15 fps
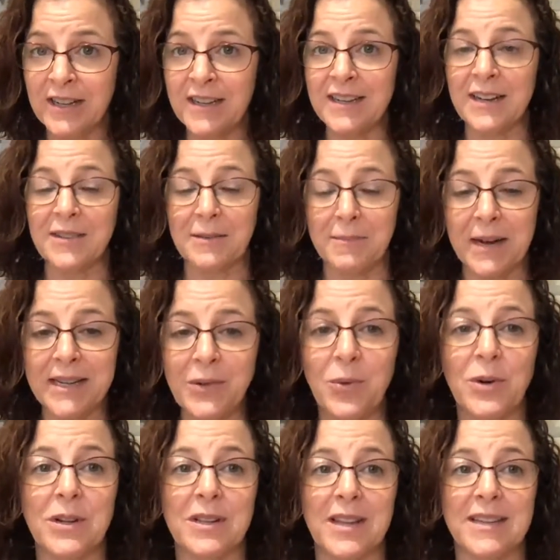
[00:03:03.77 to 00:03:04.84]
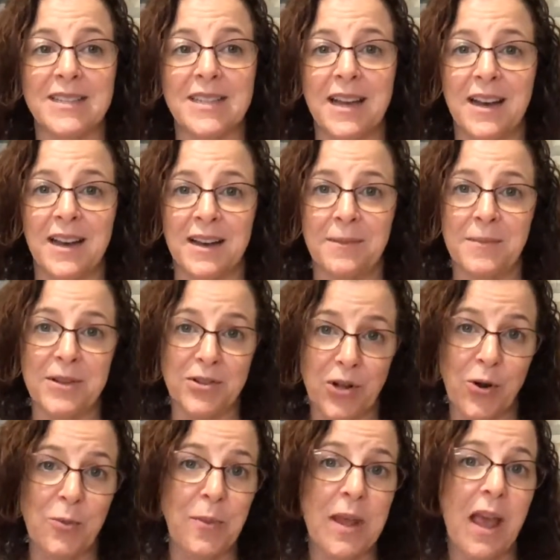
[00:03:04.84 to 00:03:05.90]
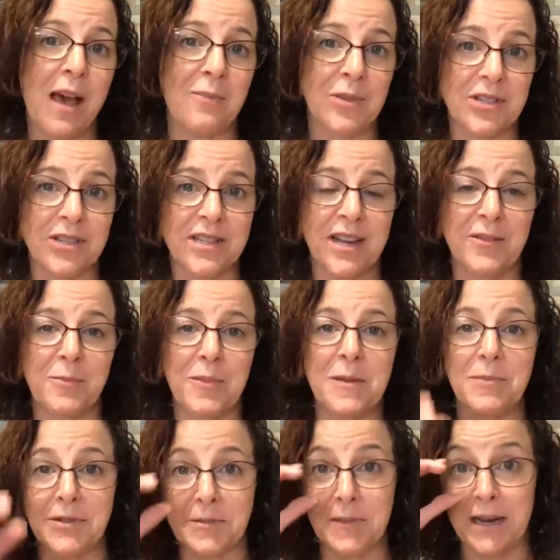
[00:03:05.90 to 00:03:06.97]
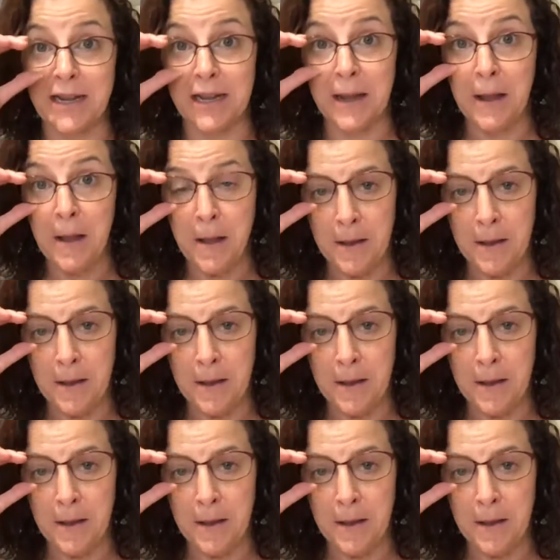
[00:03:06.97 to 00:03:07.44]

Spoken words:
Now in the money world, that's, there's OPM, which is other people's money.